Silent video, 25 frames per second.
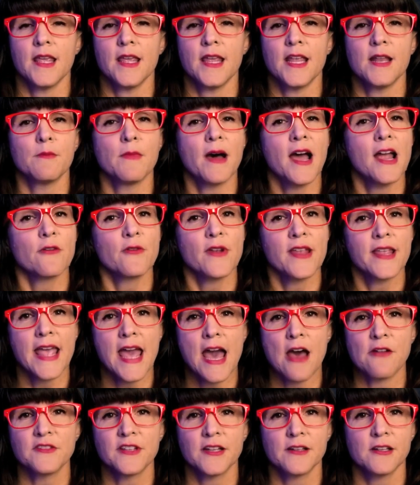In my
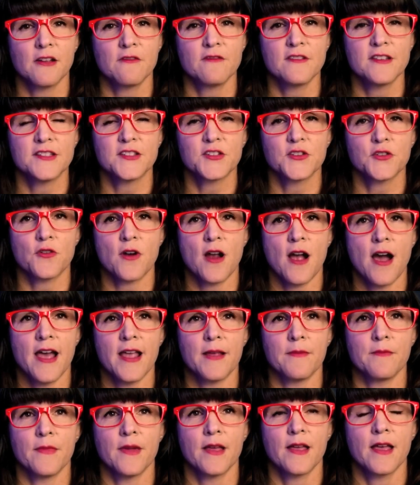recounting of this
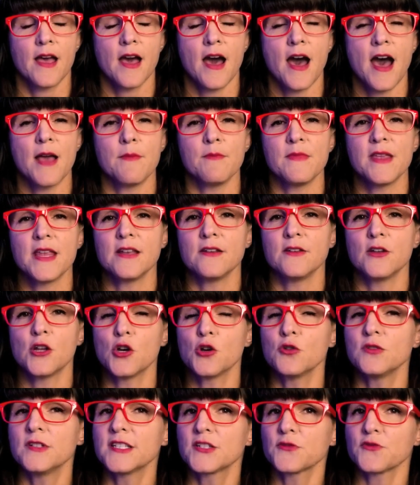crime, I mean
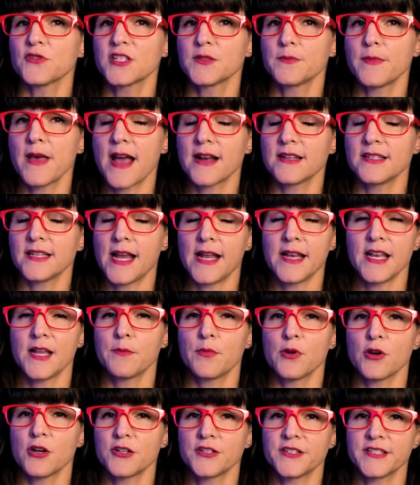no disrespect to any
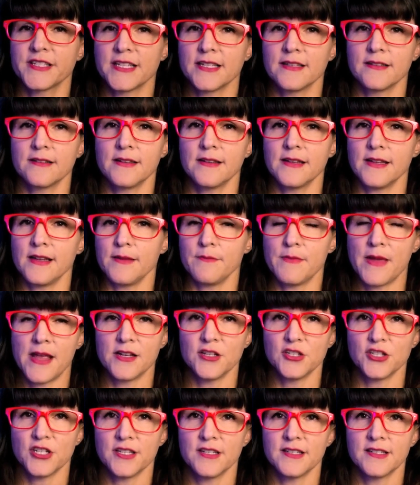person
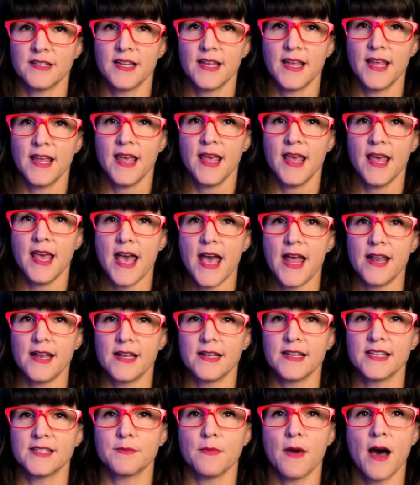mentioned, and
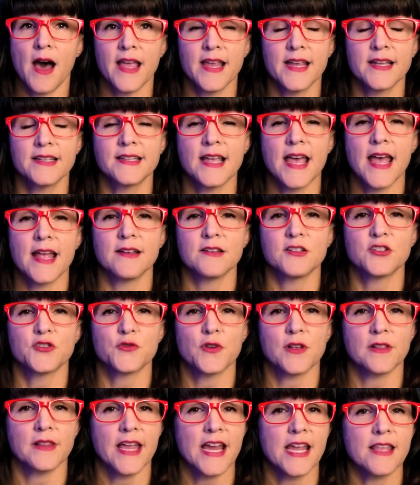it is my intent
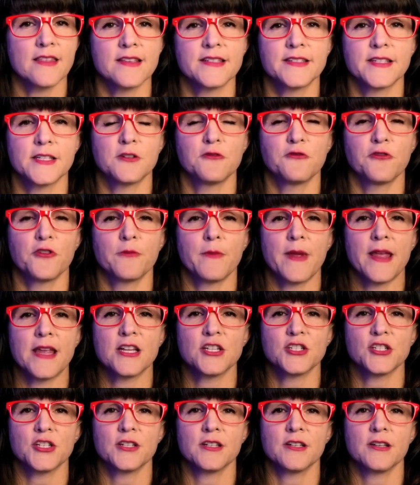to relay this
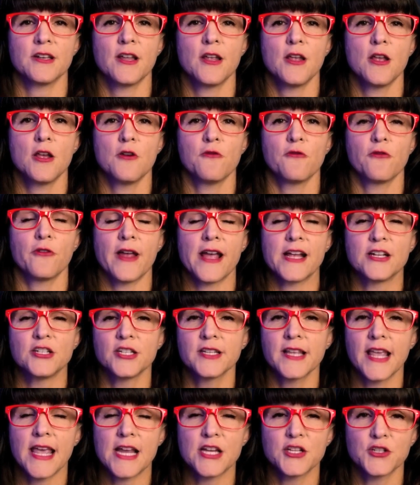information for
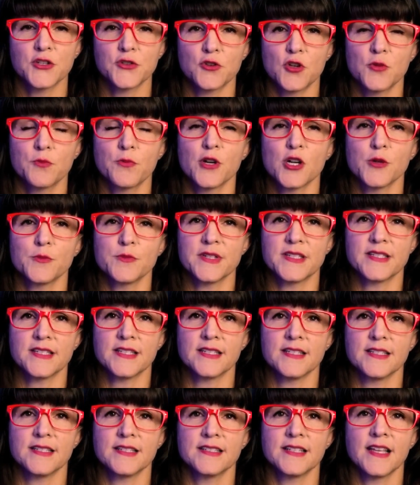educational
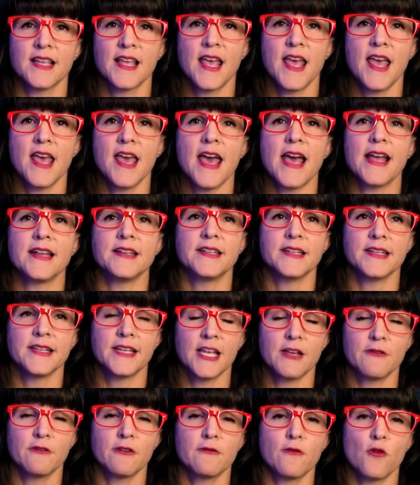purposes and to
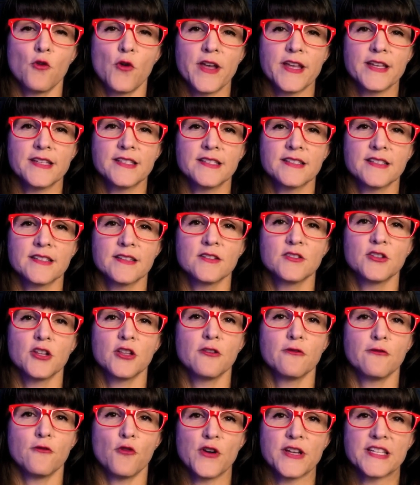give a voice to
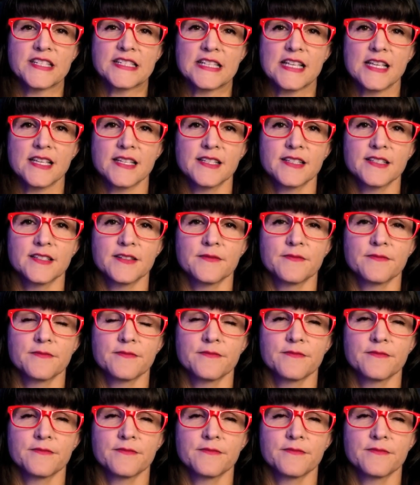the voiceless.